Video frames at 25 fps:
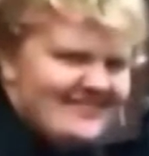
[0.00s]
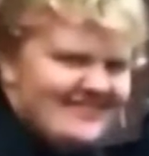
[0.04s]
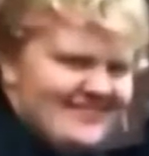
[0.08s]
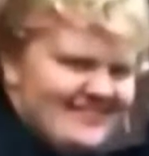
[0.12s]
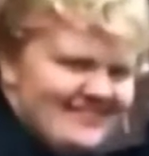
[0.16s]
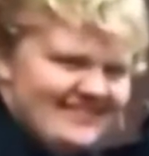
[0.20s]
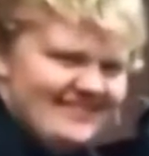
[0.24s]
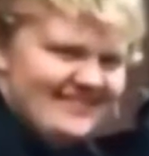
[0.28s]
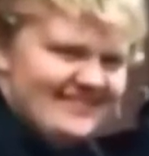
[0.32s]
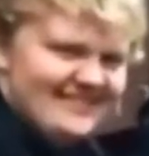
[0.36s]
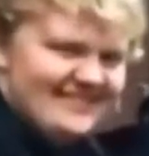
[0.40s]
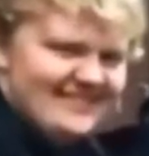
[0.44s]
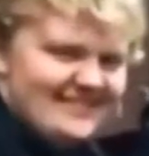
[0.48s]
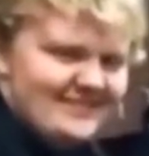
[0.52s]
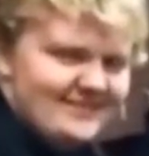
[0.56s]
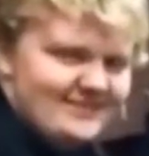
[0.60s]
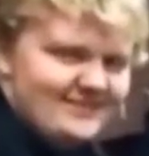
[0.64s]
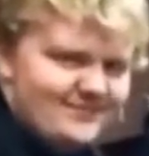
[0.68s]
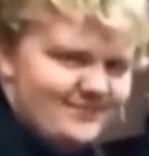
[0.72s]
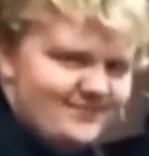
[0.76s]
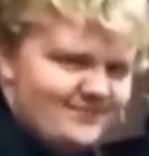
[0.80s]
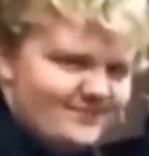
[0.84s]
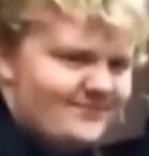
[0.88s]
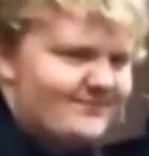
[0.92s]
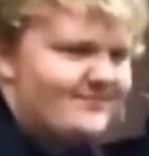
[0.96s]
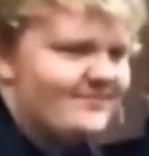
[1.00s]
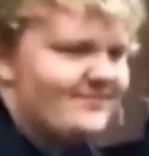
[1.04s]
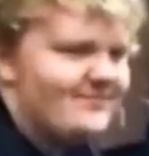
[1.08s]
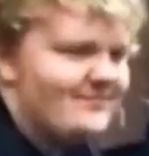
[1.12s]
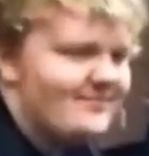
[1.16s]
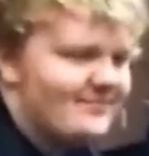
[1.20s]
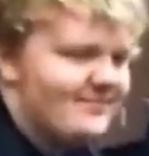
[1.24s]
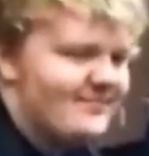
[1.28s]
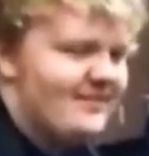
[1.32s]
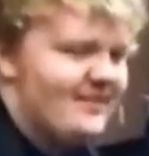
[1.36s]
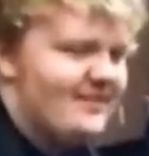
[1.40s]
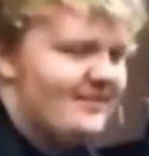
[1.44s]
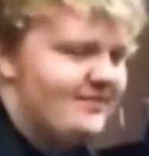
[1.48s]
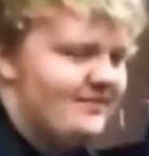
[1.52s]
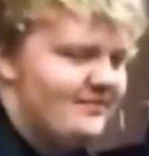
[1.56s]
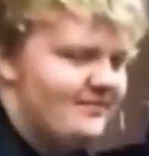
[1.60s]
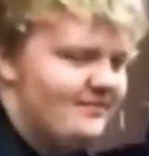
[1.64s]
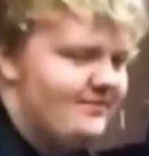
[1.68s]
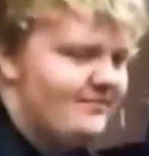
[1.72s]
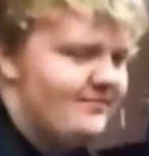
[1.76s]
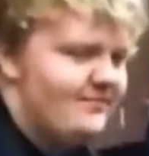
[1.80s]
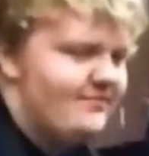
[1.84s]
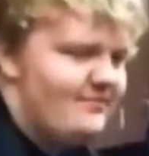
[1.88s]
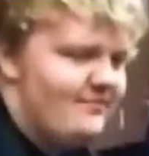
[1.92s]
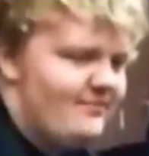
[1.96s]
37 seconds?
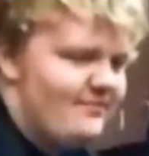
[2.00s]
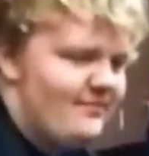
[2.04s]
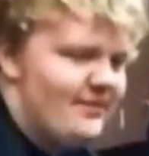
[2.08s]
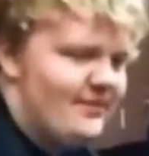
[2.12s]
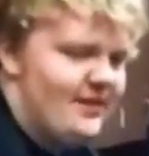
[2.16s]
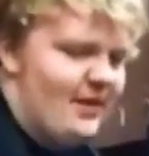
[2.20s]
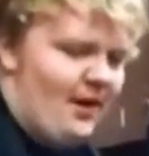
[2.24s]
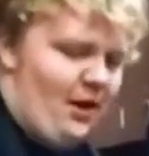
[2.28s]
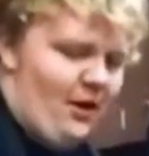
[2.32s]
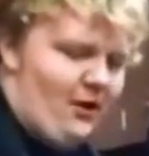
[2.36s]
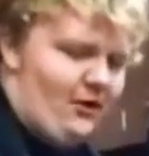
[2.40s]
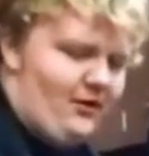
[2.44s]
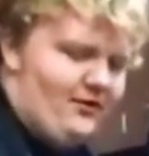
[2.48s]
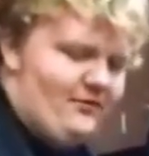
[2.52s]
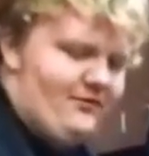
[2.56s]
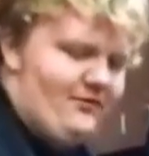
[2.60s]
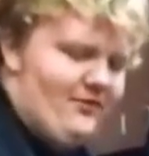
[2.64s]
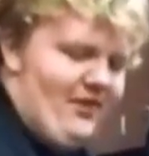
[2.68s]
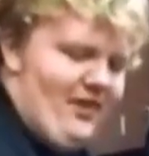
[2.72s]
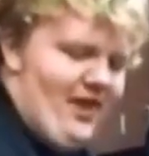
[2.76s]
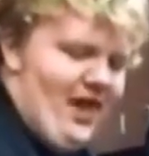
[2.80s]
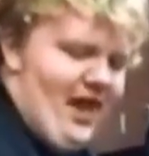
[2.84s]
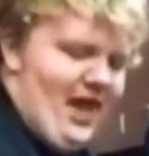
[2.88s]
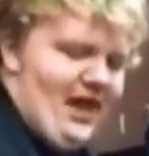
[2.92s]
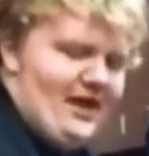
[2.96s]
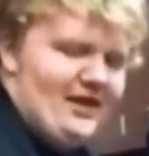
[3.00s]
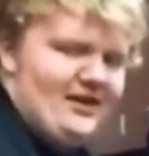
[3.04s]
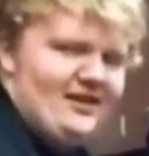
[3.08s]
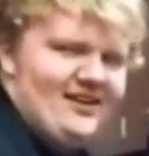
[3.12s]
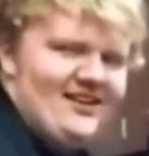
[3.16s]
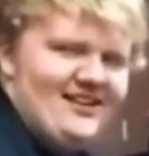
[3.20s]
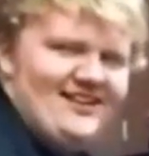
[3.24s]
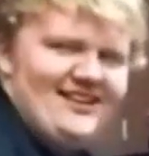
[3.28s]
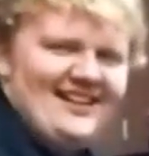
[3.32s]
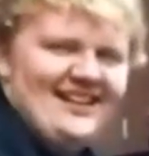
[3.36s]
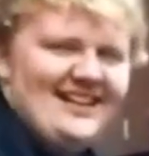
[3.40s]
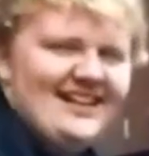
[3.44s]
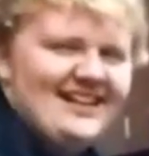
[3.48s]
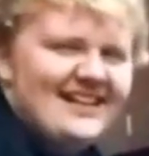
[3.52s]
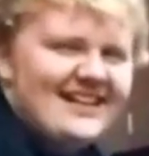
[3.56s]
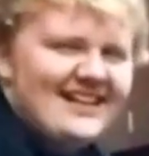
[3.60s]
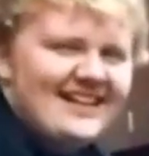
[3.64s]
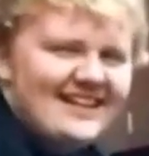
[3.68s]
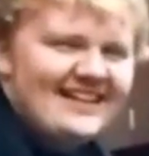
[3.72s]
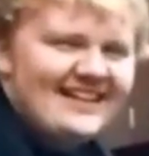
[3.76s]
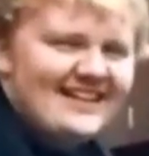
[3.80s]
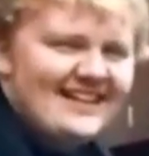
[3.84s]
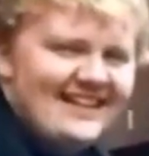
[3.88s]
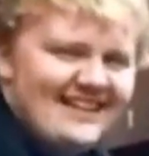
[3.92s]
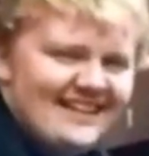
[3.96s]
Yeah, all of that.
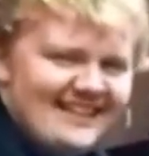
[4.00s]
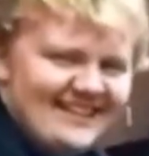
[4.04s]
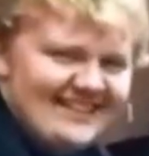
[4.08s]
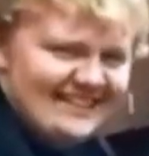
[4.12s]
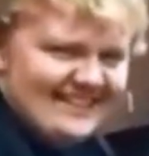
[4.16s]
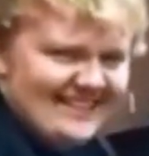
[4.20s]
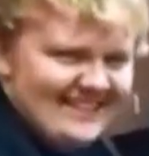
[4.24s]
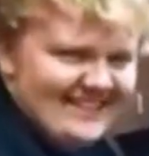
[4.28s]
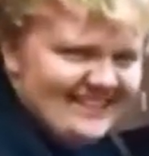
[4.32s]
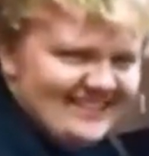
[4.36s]
Whoa!